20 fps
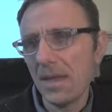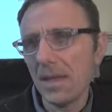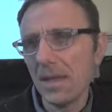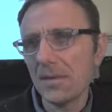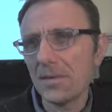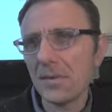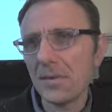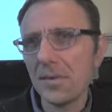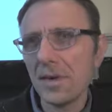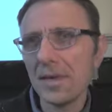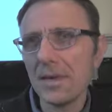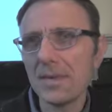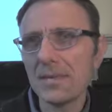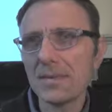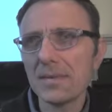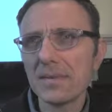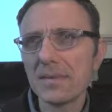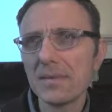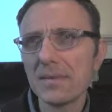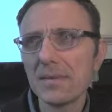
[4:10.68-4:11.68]
So it
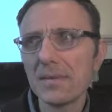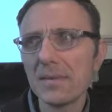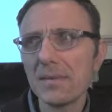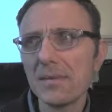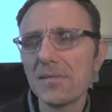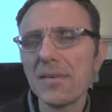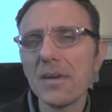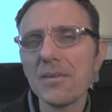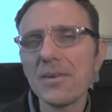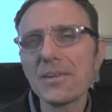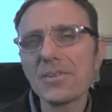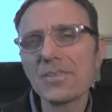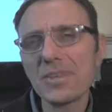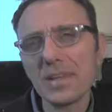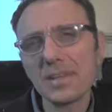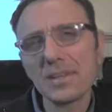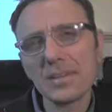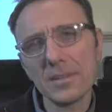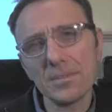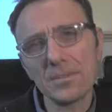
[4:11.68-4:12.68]
is a very
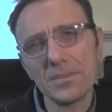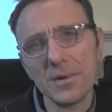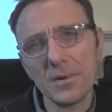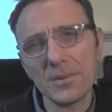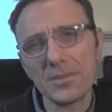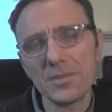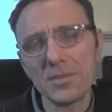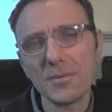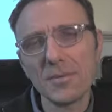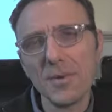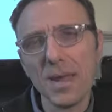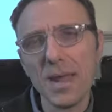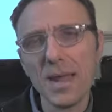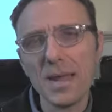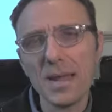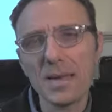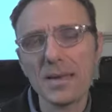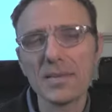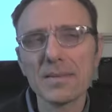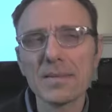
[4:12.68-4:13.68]
gentle approach in a way,
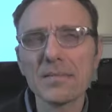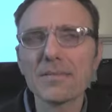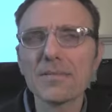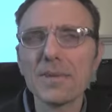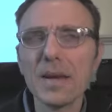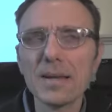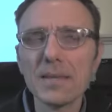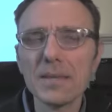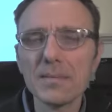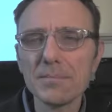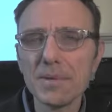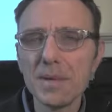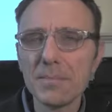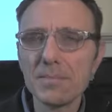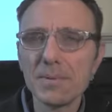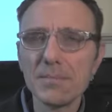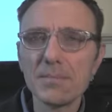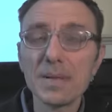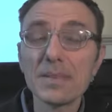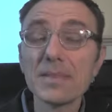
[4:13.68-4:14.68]
and it's inviting
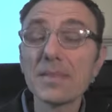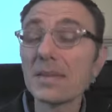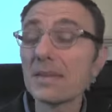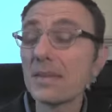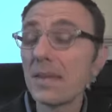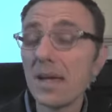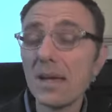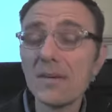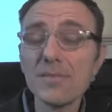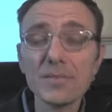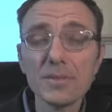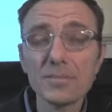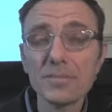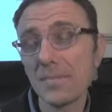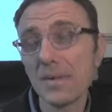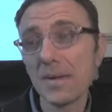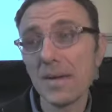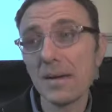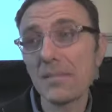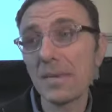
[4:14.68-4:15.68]
people, but they have to be
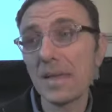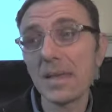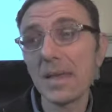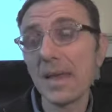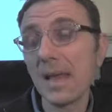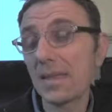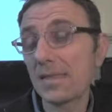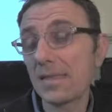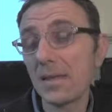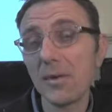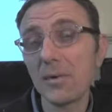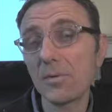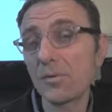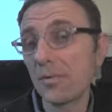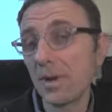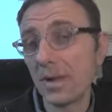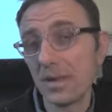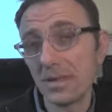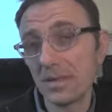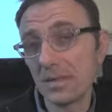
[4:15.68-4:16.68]
coming at their own
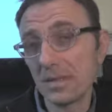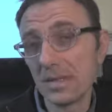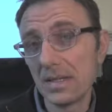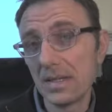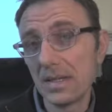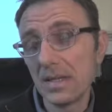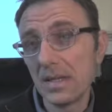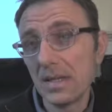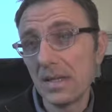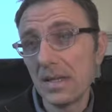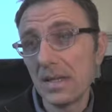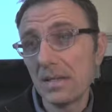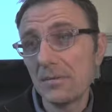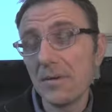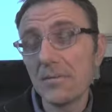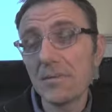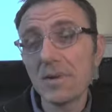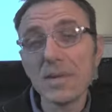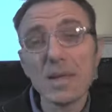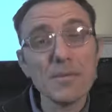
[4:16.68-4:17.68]
will. We
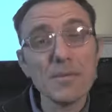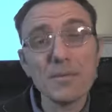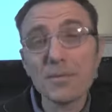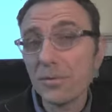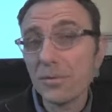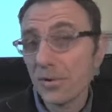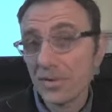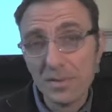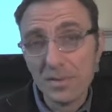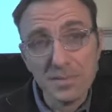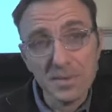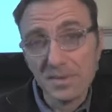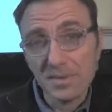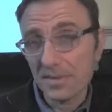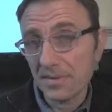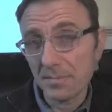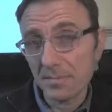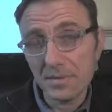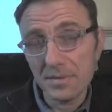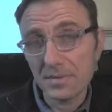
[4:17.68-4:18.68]
will never force a
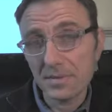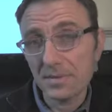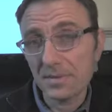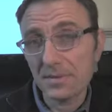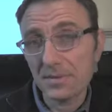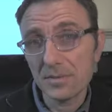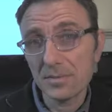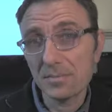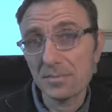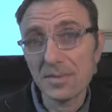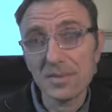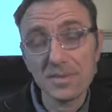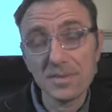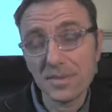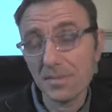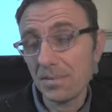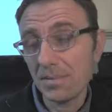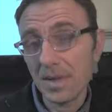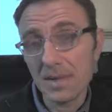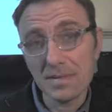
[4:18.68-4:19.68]
participant to
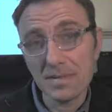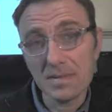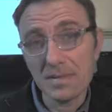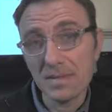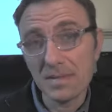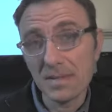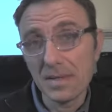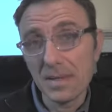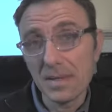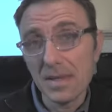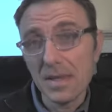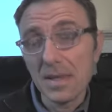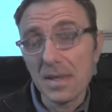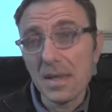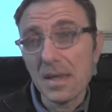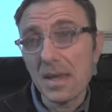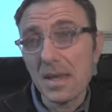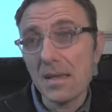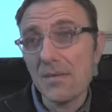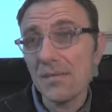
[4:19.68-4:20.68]
participate.
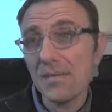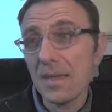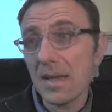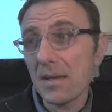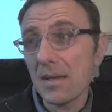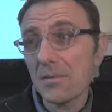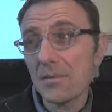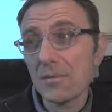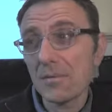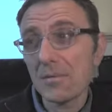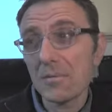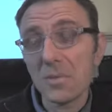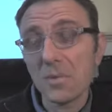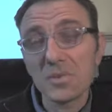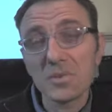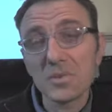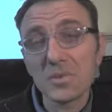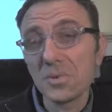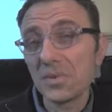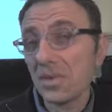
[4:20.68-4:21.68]
If they
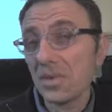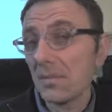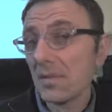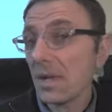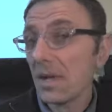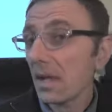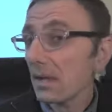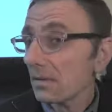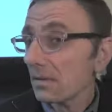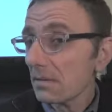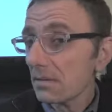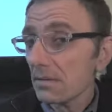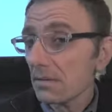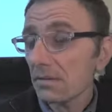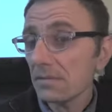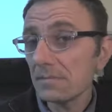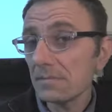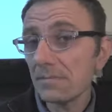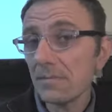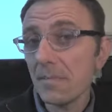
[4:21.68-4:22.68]
want to do something else,
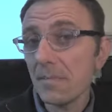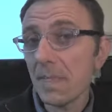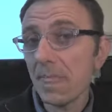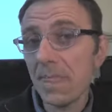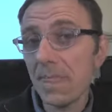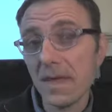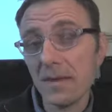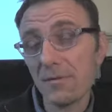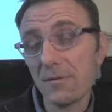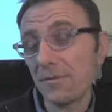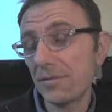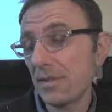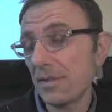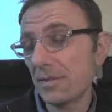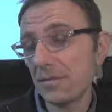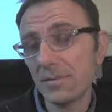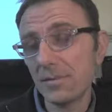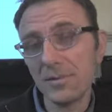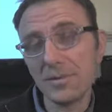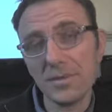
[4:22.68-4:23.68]
they are free
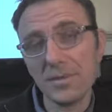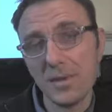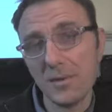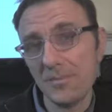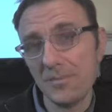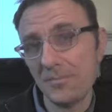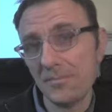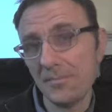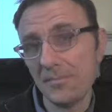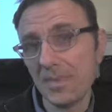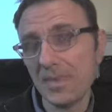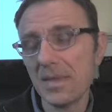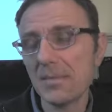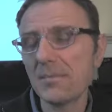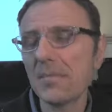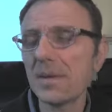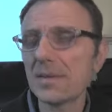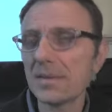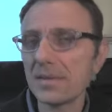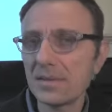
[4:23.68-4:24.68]
to do so, but they
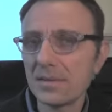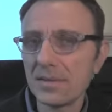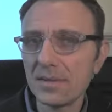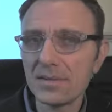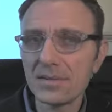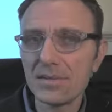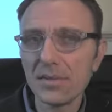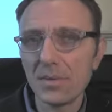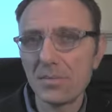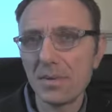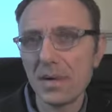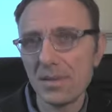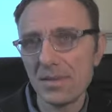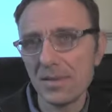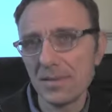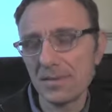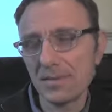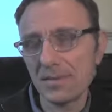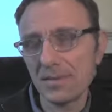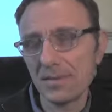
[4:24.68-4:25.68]
mustn't disturb
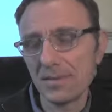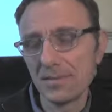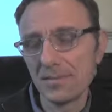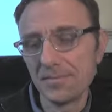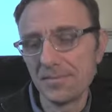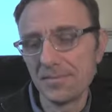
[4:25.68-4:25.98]
others.